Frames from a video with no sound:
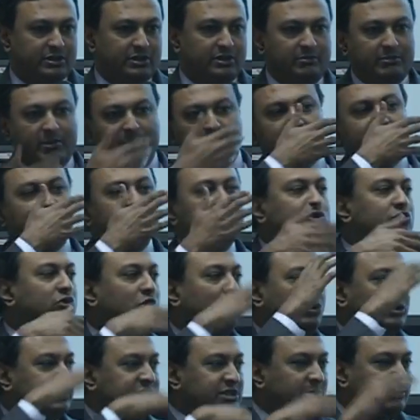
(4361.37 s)
Remember the two
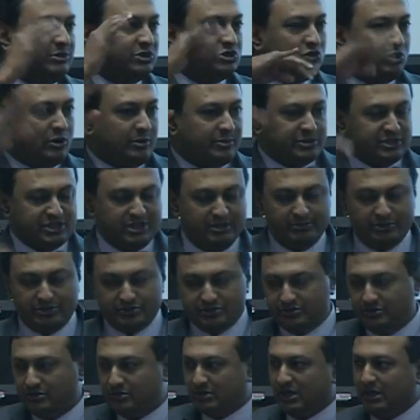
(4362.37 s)
lower chambers, two upper chambers,
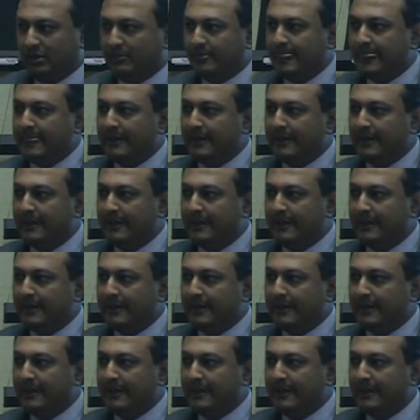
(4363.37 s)
okay?